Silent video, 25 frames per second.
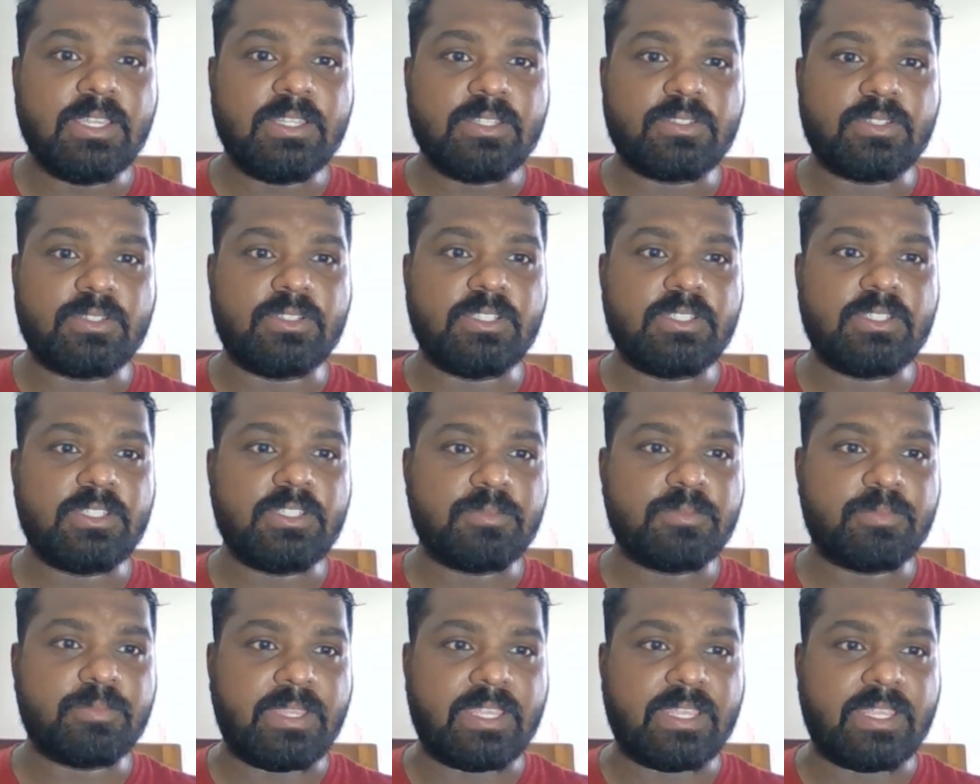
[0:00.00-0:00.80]
So this
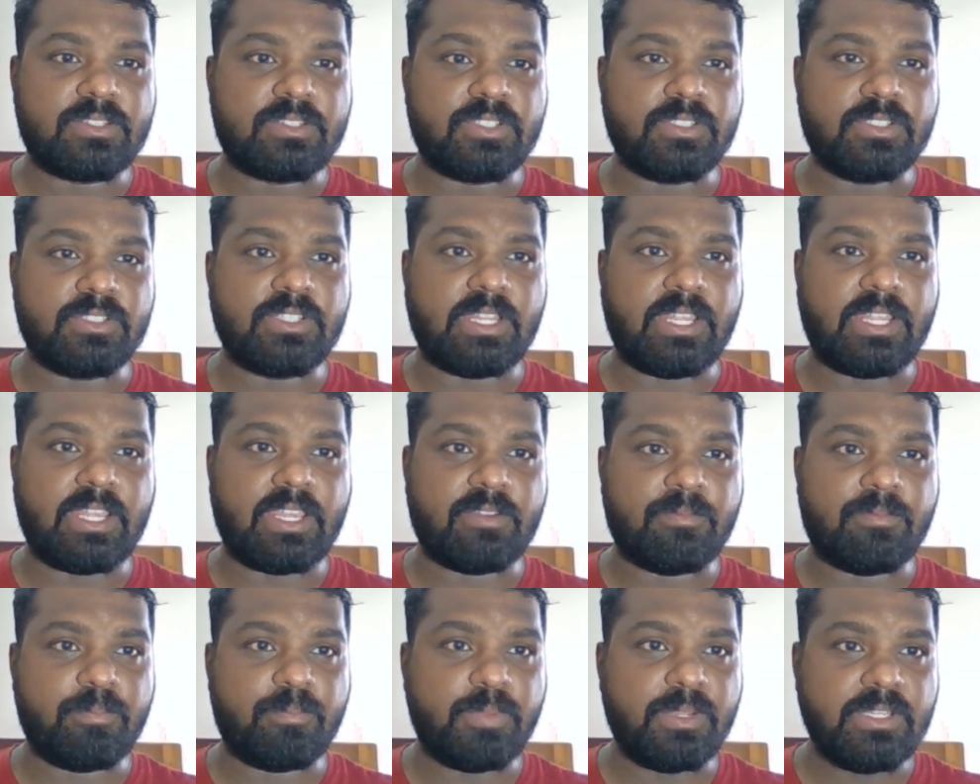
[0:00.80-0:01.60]
is my extension, I
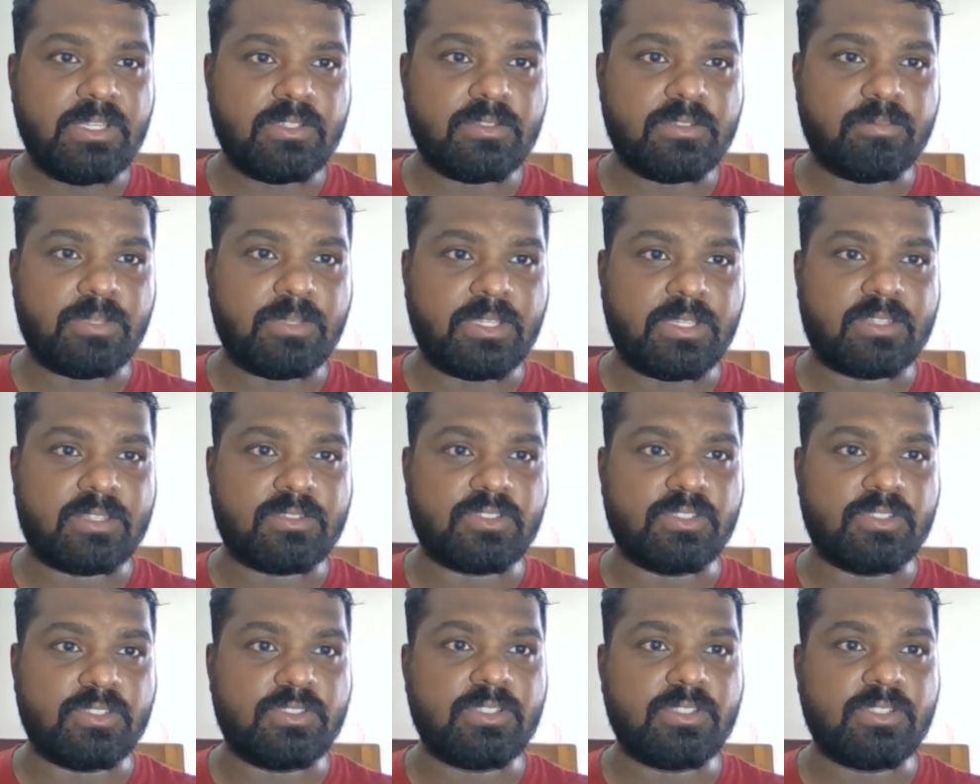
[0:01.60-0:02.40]
have pinned my
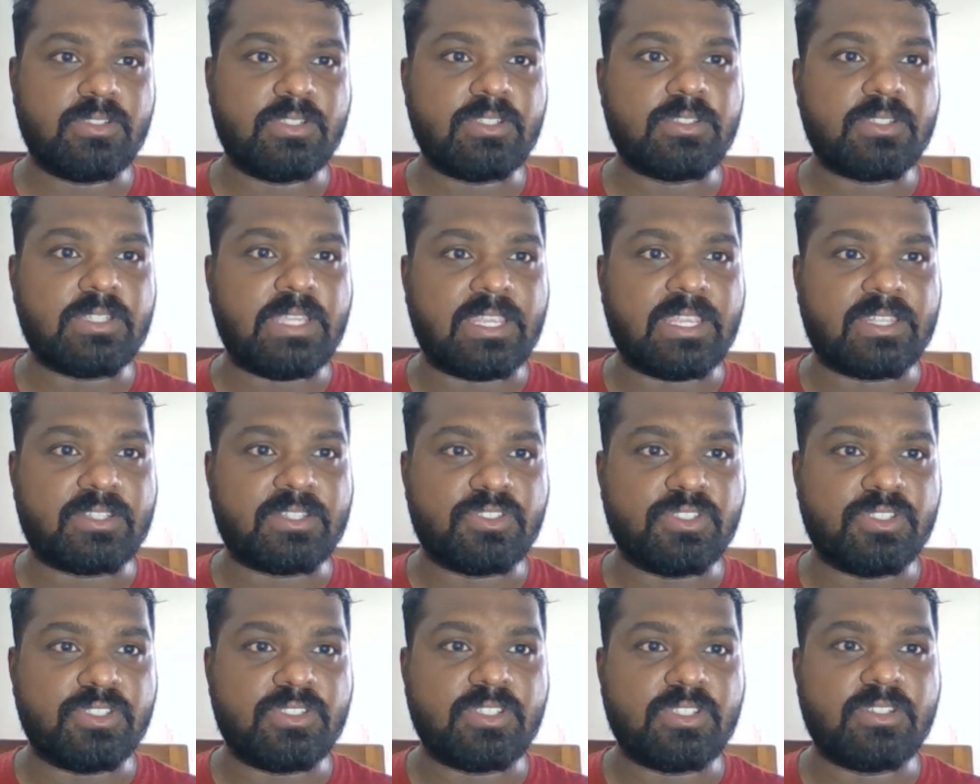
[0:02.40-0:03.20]
extension. This
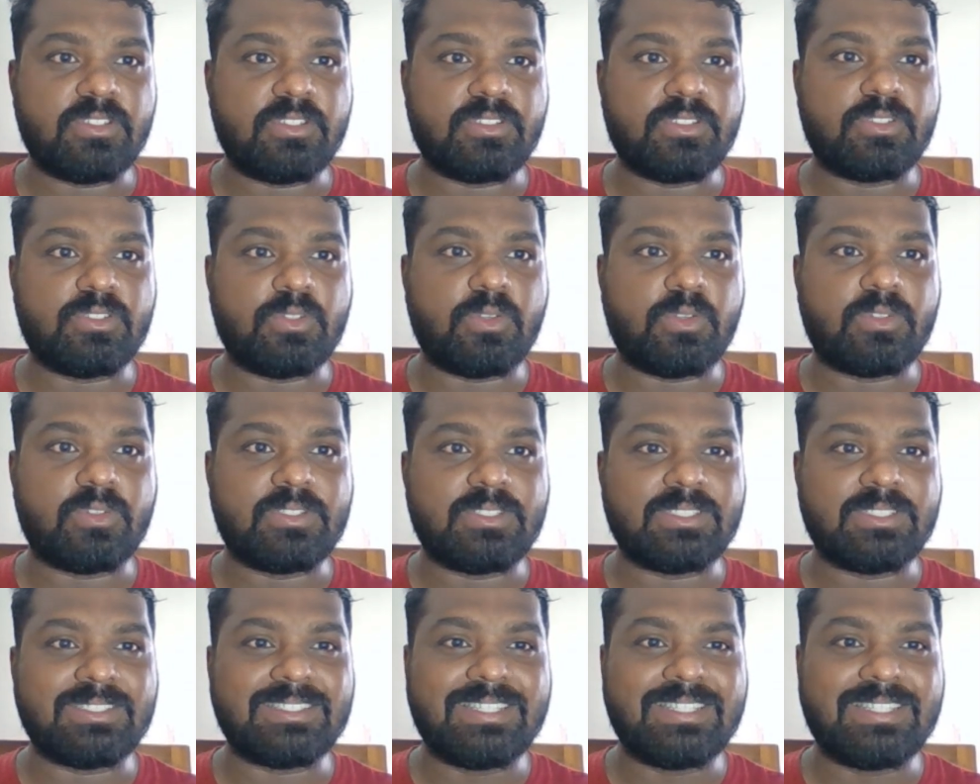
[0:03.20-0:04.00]
extension is
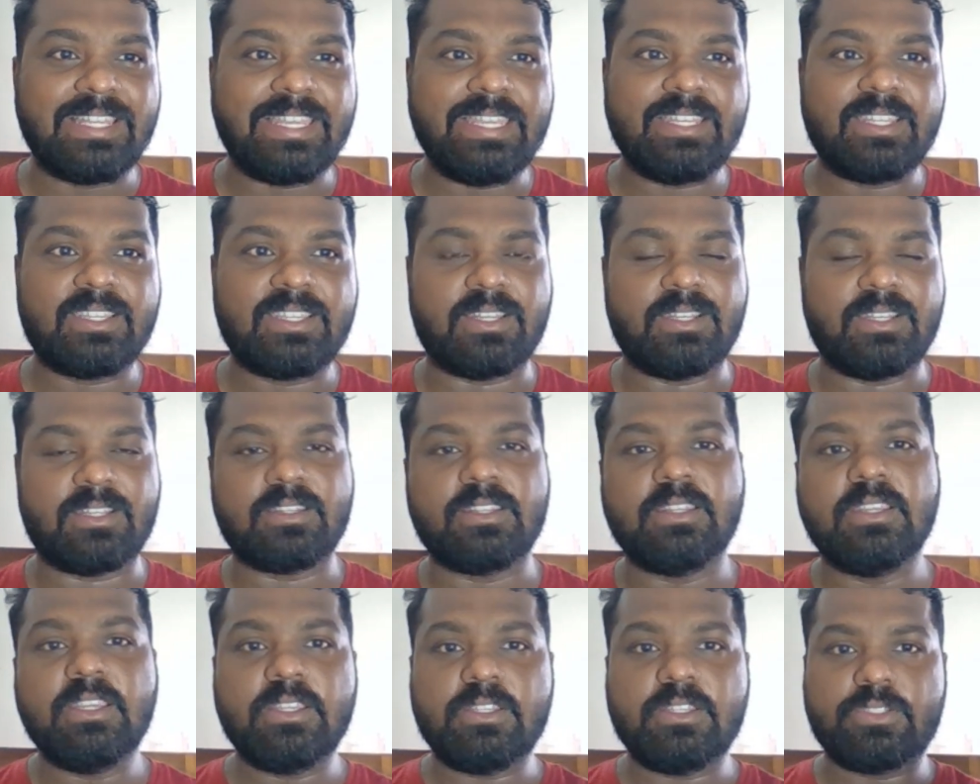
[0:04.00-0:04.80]
not green color,
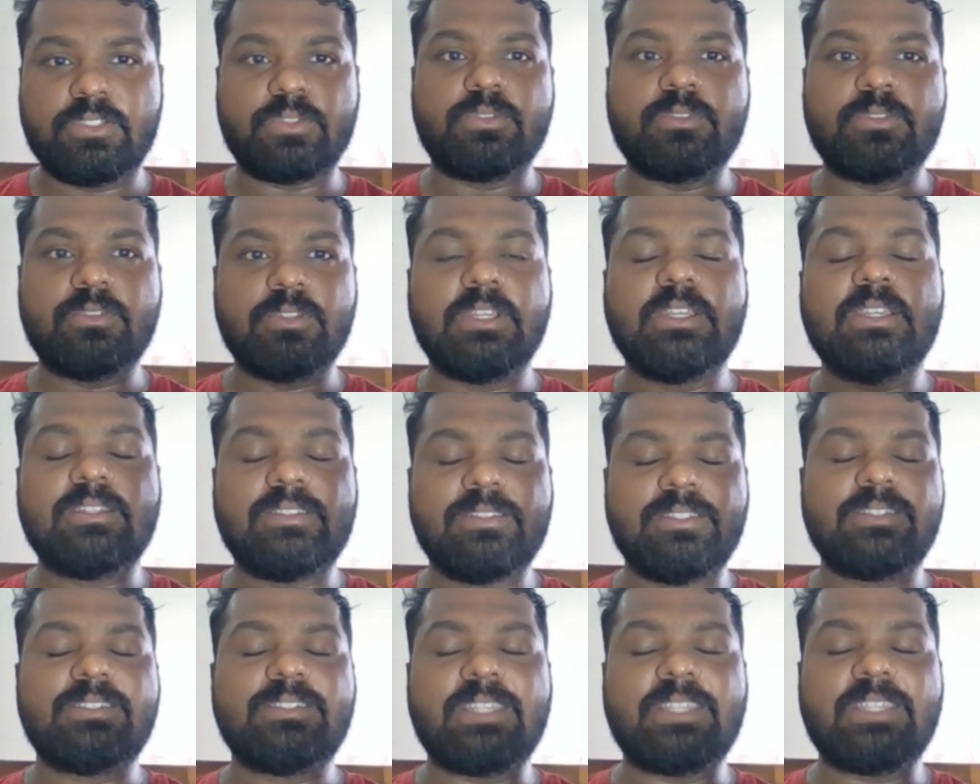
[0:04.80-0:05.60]
so
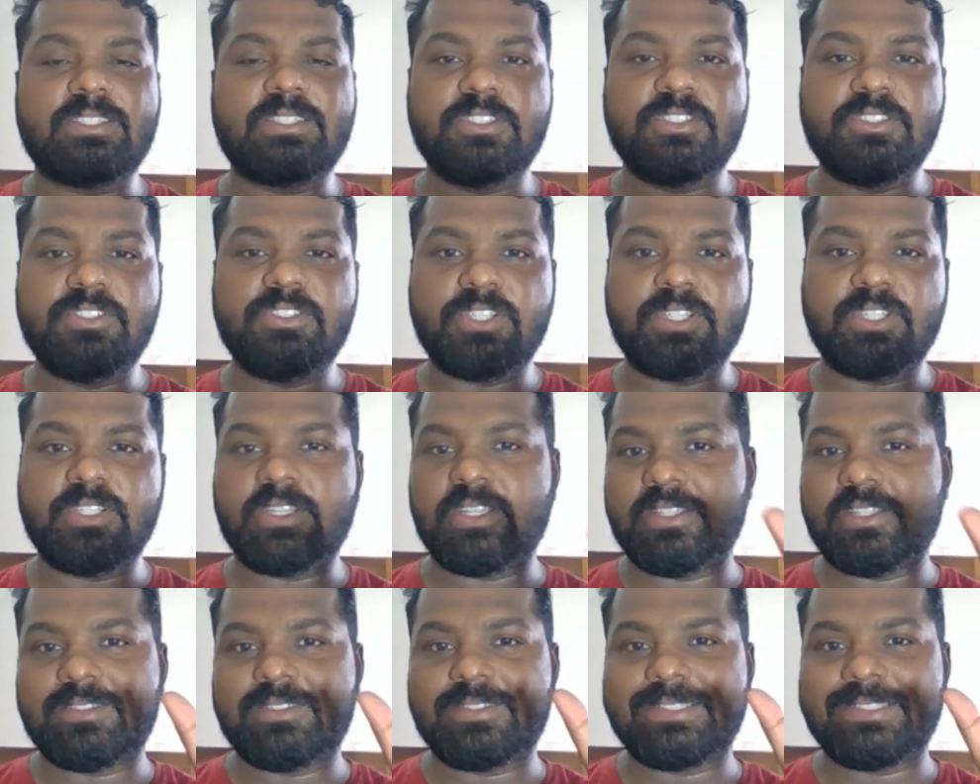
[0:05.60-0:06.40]
this extension
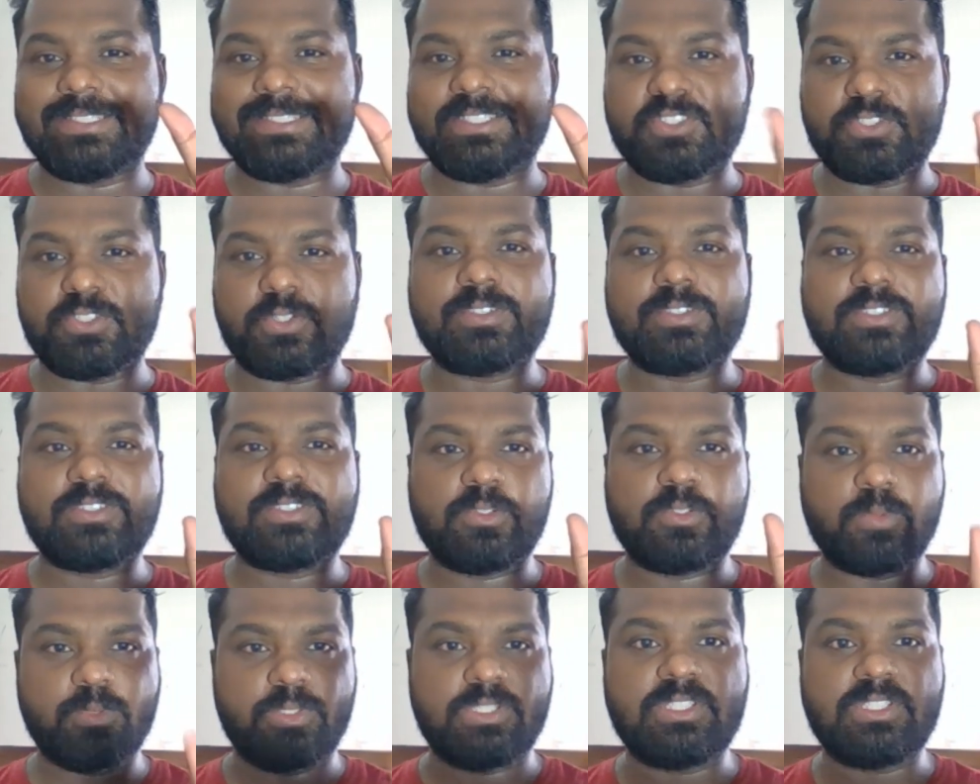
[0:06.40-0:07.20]
is not
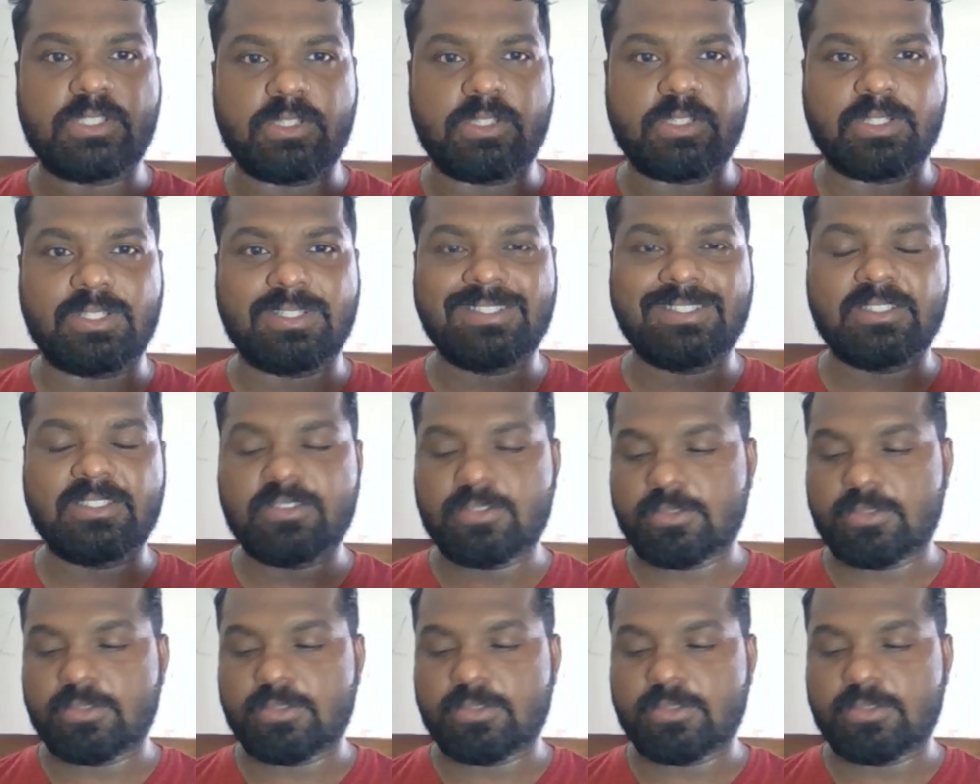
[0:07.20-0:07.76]
switched on.